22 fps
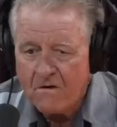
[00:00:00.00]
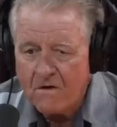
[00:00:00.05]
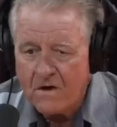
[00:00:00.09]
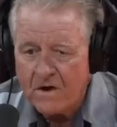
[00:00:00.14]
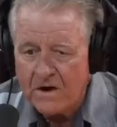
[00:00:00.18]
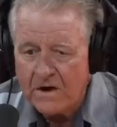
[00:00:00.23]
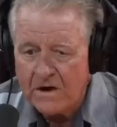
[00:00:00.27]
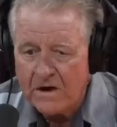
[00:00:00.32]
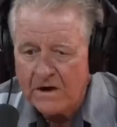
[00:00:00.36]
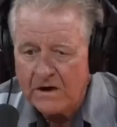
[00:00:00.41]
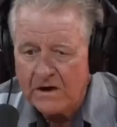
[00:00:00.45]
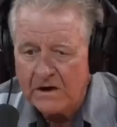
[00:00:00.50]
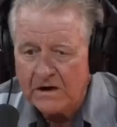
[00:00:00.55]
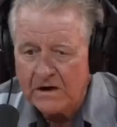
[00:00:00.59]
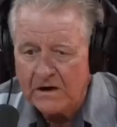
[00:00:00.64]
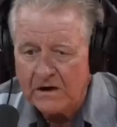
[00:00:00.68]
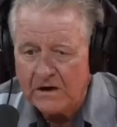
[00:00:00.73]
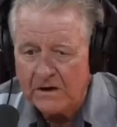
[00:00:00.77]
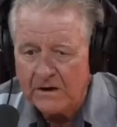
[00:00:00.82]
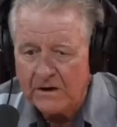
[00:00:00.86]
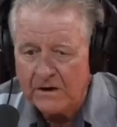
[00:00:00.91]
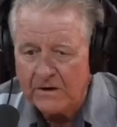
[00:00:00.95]

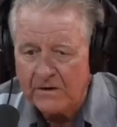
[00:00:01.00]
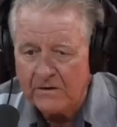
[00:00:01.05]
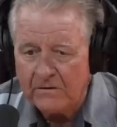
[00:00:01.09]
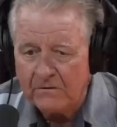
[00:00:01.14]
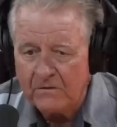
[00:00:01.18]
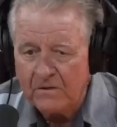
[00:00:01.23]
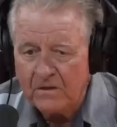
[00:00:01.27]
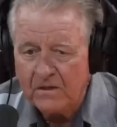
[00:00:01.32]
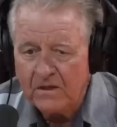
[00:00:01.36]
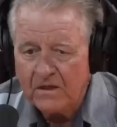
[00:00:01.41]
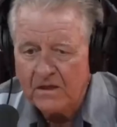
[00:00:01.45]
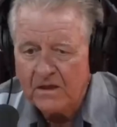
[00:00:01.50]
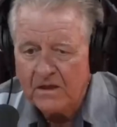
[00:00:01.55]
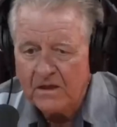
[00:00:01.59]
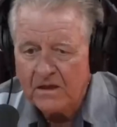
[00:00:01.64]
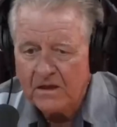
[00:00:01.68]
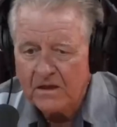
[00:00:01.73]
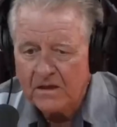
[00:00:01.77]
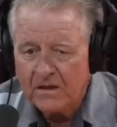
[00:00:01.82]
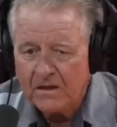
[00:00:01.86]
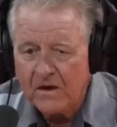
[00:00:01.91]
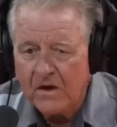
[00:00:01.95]
Uh,
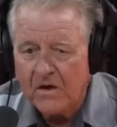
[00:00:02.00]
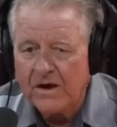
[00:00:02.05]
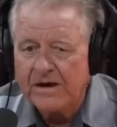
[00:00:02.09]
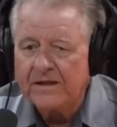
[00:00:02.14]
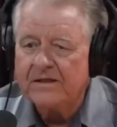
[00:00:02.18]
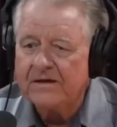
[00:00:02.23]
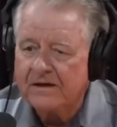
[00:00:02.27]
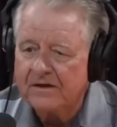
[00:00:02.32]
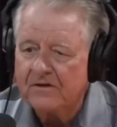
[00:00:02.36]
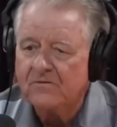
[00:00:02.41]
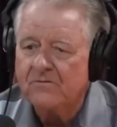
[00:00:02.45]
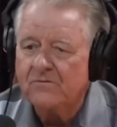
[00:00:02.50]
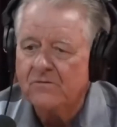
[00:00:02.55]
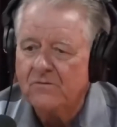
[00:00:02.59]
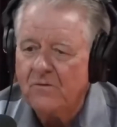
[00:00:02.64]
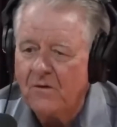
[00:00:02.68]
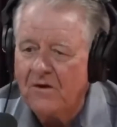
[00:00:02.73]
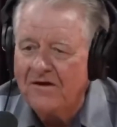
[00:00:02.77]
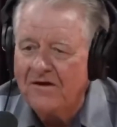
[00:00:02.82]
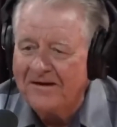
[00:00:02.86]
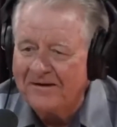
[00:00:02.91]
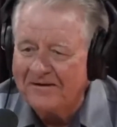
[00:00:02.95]
no, I think it
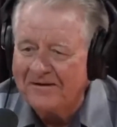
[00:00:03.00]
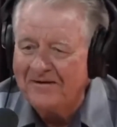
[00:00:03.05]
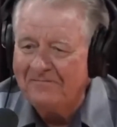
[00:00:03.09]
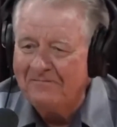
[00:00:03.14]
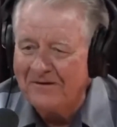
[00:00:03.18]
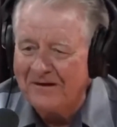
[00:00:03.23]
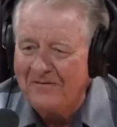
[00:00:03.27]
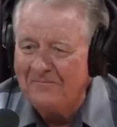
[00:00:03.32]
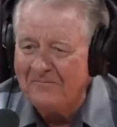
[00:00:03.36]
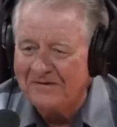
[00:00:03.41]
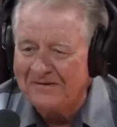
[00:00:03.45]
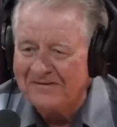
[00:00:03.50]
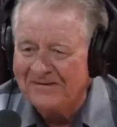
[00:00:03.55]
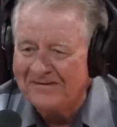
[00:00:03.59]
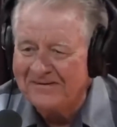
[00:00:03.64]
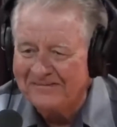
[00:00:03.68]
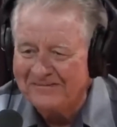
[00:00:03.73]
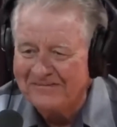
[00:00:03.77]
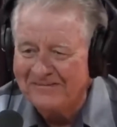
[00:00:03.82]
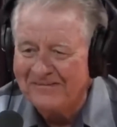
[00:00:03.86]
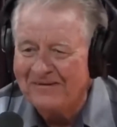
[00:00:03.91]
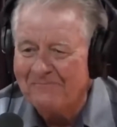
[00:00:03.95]
grew. It pretty much
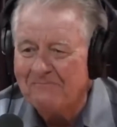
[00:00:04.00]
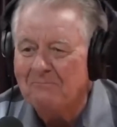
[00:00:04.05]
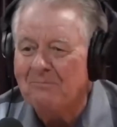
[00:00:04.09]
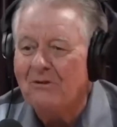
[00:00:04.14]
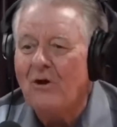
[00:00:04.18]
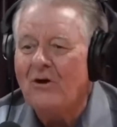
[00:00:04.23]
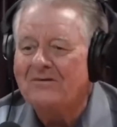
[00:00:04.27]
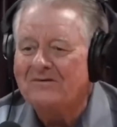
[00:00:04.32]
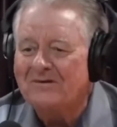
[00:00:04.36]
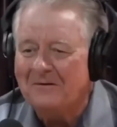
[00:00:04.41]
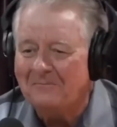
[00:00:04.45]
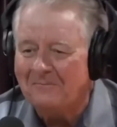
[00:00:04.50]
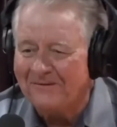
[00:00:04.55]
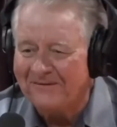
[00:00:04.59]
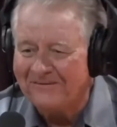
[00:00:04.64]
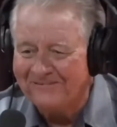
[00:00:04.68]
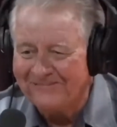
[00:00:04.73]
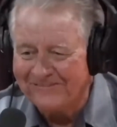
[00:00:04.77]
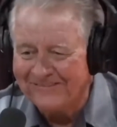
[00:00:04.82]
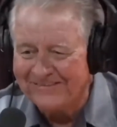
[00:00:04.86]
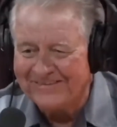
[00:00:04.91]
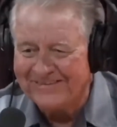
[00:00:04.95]
uh, blossomed
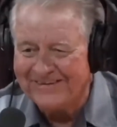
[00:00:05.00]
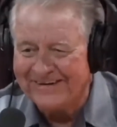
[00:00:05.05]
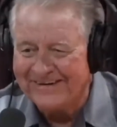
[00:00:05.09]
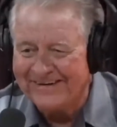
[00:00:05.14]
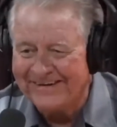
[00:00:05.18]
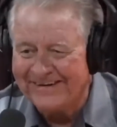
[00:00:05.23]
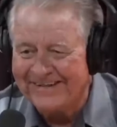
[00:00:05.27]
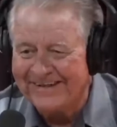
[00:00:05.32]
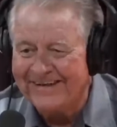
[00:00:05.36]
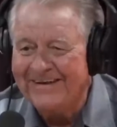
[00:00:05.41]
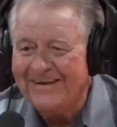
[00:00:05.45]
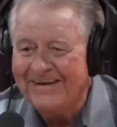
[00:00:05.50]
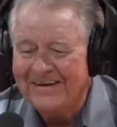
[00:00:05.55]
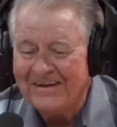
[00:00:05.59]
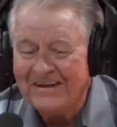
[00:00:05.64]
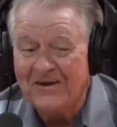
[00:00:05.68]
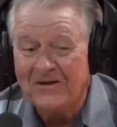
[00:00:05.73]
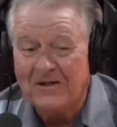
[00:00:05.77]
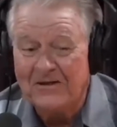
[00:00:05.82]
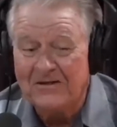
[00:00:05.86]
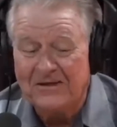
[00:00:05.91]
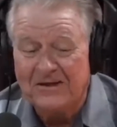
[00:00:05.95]
once I get in there.
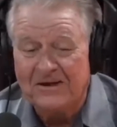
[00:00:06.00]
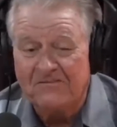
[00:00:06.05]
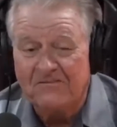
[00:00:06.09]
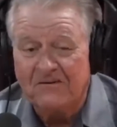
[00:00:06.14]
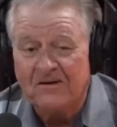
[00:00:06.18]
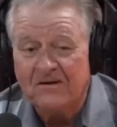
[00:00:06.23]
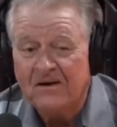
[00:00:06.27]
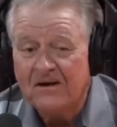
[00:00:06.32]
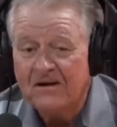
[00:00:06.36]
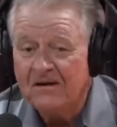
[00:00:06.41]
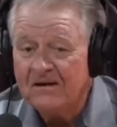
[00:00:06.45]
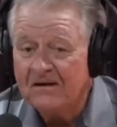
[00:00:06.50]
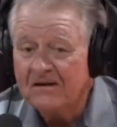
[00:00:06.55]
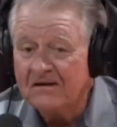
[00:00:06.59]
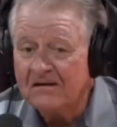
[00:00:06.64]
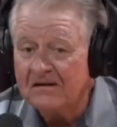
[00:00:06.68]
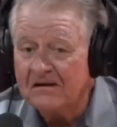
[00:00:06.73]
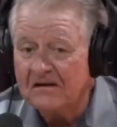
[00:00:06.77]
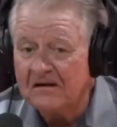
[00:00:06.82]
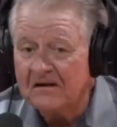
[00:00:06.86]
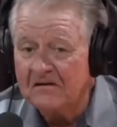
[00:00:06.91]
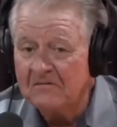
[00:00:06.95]
Now that I think of it,
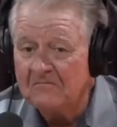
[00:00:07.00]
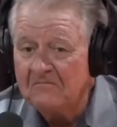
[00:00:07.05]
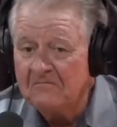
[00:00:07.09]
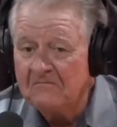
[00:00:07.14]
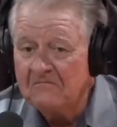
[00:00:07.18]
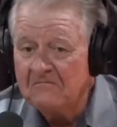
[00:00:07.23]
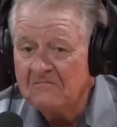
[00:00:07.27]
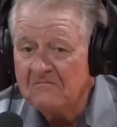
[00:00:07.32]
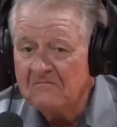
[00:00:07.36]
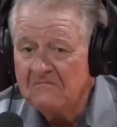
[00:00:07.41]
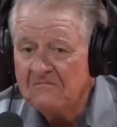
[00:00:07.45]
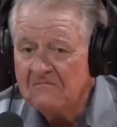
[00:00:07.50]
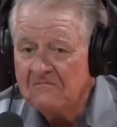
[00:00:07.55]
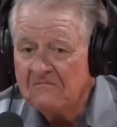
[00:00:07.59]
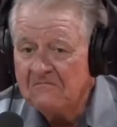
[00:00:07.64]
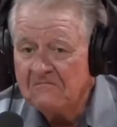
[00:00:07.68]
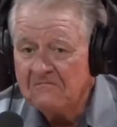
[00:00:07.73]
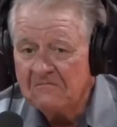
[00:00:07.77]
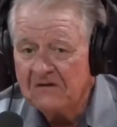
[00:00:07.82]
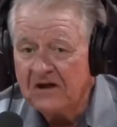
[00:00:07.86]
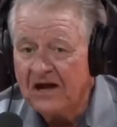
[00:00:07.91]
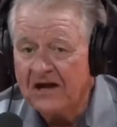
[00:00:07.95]
uh,
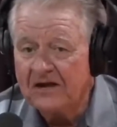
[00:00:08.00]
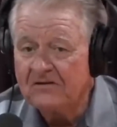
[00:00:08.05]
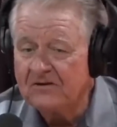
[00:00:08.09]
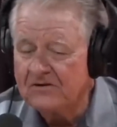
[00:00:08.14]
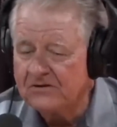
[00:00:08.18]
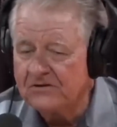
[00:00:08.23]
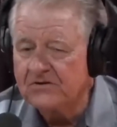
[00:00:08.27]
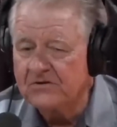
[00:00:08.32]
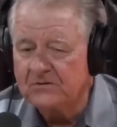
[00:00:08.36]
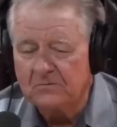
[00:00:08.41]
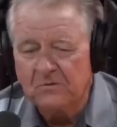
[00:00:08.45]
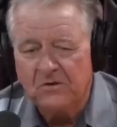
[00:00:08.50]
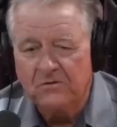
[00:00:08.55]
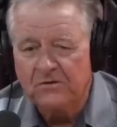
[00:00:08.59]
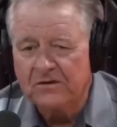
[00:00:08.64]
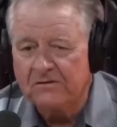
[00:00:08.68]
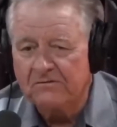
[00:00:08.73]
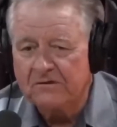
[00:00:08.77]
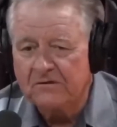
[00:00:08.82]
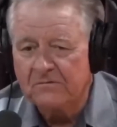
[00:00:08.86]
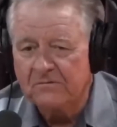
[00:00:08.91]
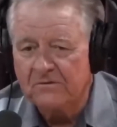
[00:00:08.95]
yeah, I used to smoke.
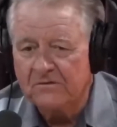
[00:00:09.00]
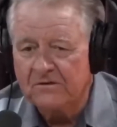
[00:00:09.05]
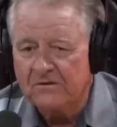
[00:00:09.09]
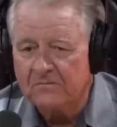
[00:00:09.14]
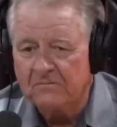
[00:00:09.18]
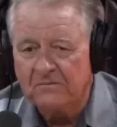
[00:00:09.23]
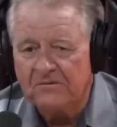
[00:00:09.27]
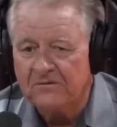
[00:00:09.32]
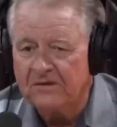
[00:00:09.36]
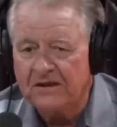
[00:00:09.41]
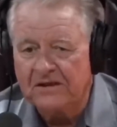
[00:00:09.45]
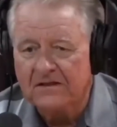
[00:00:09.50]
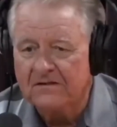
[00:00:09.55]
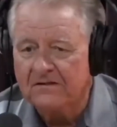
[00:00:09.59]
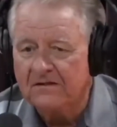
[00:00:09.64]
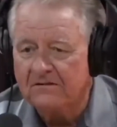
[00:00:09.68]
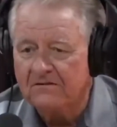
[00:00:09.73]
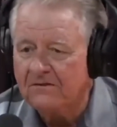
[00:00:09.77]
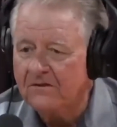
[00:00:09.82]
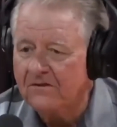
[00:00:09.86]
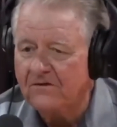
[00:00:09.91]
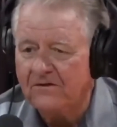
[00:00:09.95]
That was about it, but
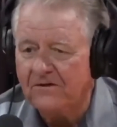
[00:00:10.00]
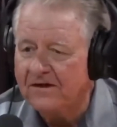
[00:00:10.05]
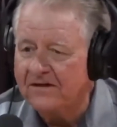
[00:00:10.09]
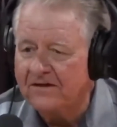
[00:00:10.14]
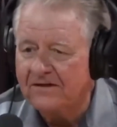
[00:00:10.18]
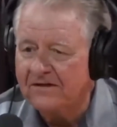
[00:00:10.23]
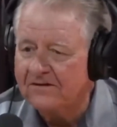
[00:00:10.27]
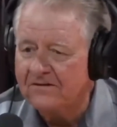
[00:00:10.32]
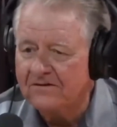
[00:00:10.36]
nothing. No, nothing